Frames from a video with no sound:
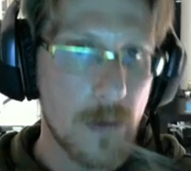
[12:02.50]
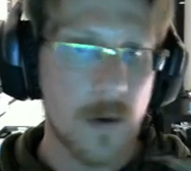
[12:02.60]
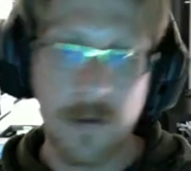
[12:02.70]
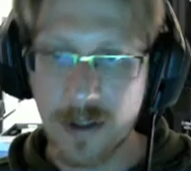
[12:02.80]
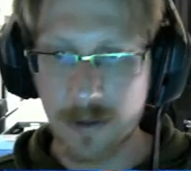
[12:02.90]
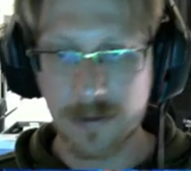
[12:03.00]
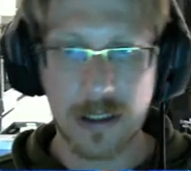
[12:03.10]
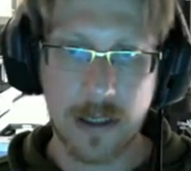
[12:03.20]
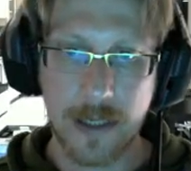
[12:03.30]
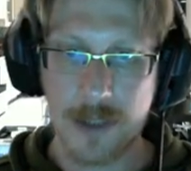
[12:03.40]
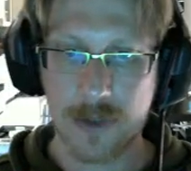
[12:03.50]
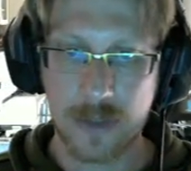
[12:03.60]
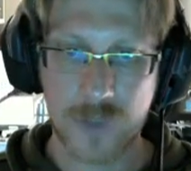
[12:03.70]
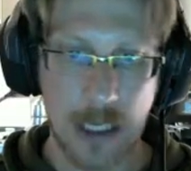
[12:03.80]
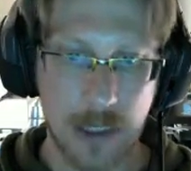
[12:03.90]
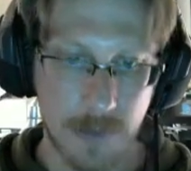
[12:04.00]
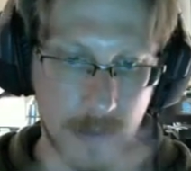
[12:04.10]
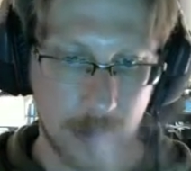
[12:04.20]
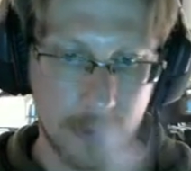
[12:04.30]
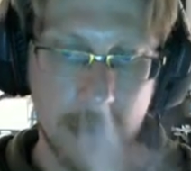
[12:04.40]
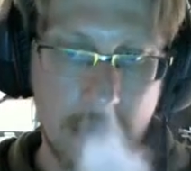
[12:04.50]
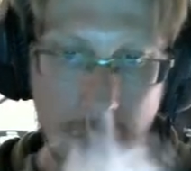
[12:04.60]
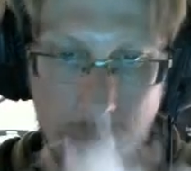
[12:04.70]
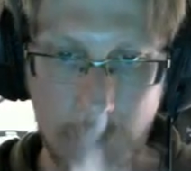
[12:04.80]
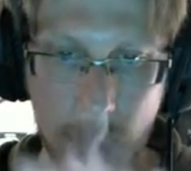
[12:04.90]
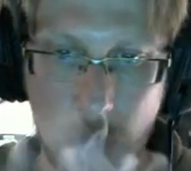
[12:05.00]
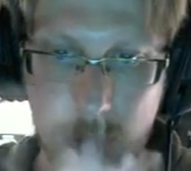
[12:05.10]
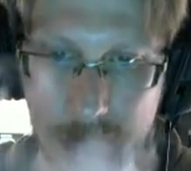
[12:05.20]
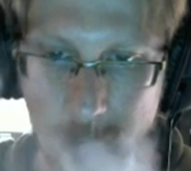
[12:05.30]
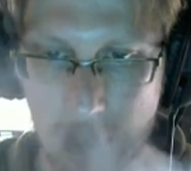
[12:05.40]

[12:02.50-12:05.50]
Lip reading: Feel free to ask us anything while we're sitting